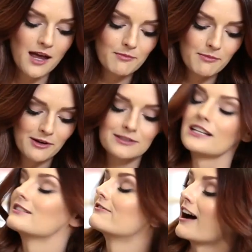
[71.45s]
I'm about a
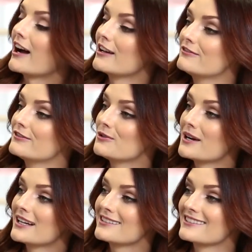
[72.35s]
size 5
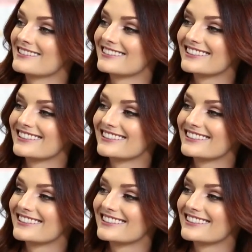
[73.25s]
US,